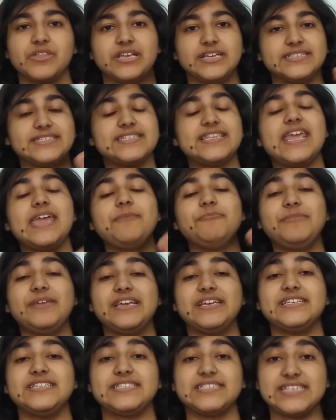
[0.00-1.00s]
His name
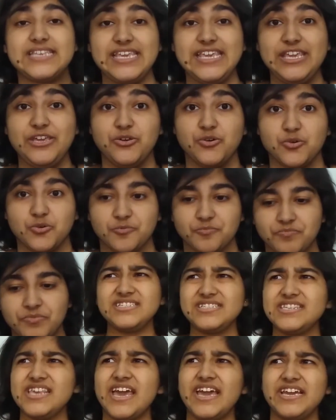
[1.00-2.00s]
is Ego.
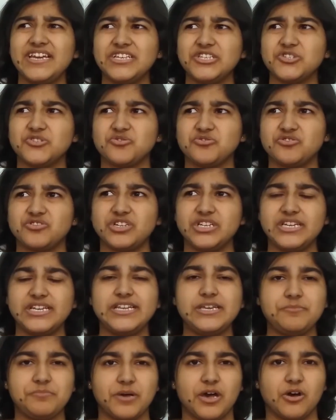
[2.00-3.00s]
This guy is
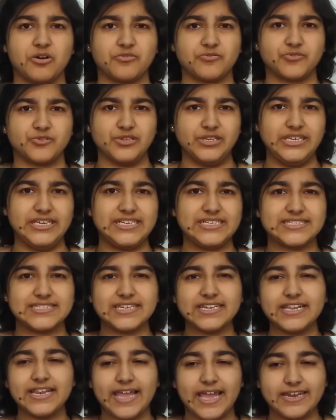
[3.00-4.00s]
really powerful. He
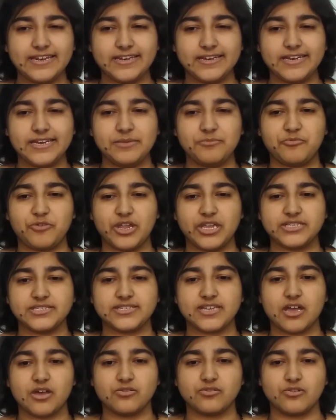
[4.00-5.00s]
single-handedly
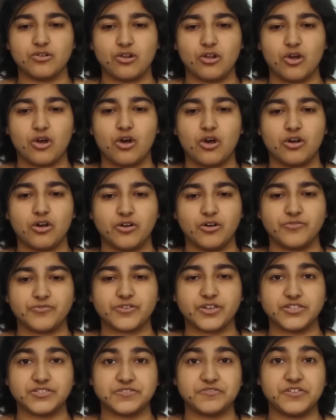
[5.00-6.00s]
breaks down the law
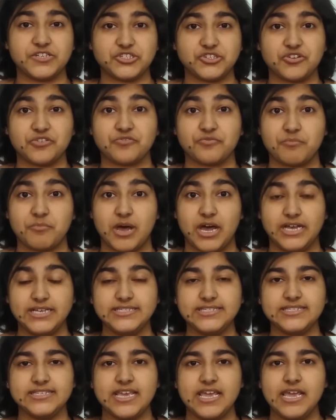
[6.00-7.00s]
of conservation of
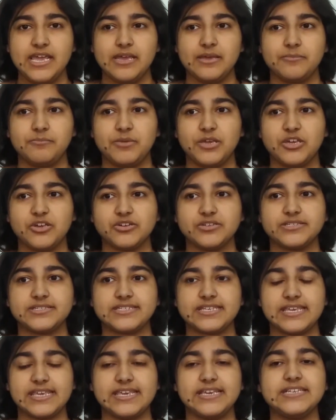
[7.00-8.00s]
mass
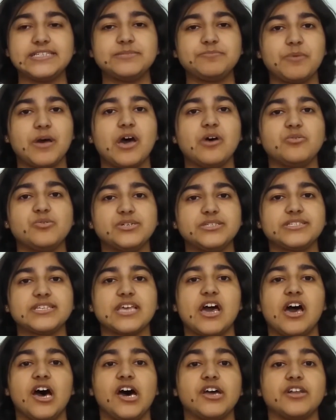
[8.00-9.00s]
because his powers
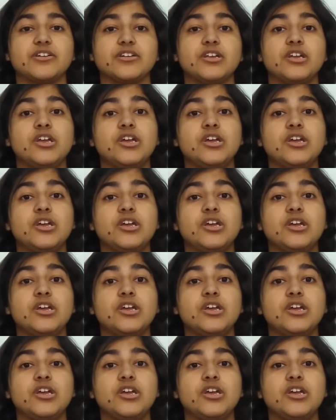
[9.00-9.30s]
are